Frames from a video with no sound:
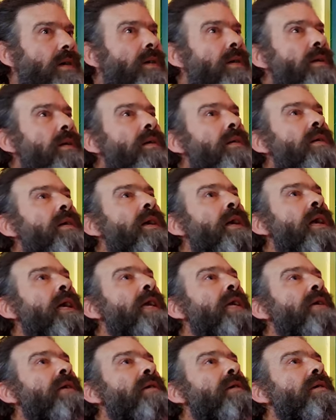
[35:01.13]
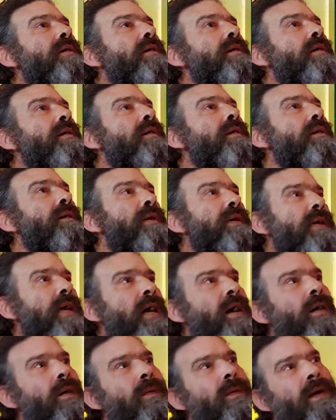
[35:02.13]
Okay. Yeah,
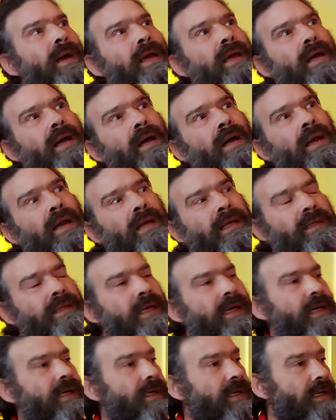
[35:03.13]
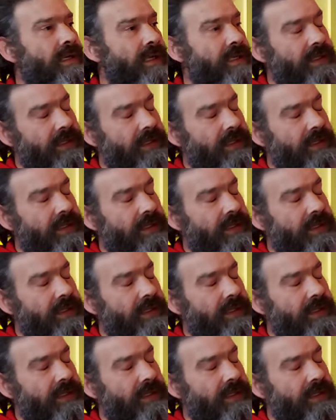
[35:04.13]
all right. I like that. I yeah.